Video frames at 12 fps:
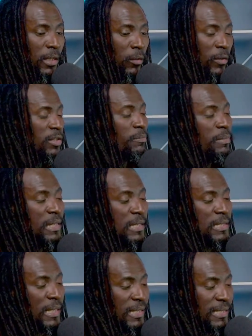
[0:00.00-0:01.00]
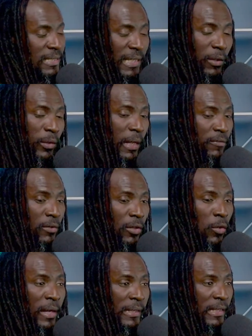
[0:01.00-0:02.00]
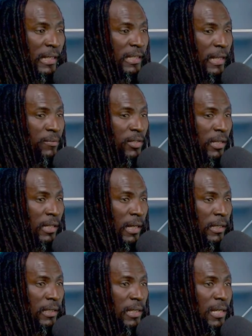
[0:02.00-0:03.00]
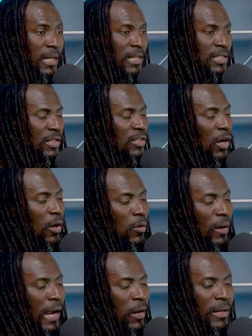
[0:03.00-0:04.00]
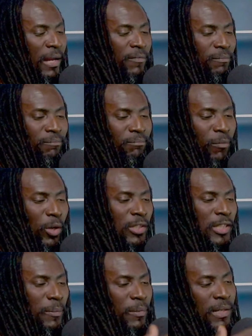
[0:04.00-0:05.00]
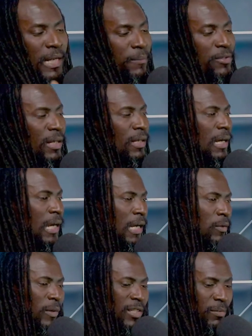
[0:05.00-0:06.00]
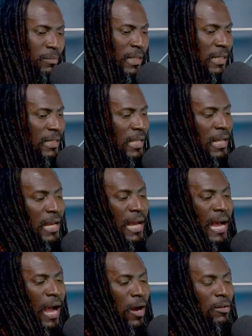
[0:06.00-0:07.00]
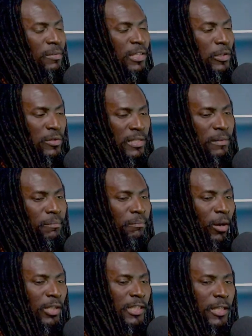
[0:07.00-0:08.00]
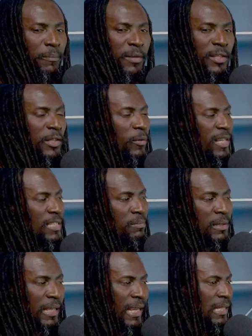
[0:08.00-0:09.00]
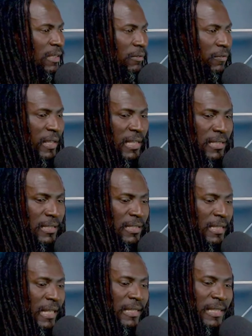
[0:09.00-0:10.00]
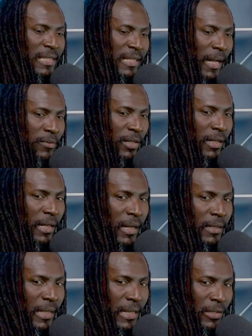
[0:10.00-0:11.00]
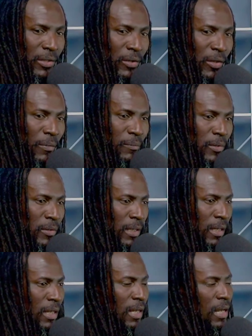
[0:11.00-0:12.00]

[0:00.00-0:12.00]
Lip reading: which means I still would have to go and get a capture card. So now I would have multiple capture card, which means I will be using multiple USB interface to send these capture card into the computer.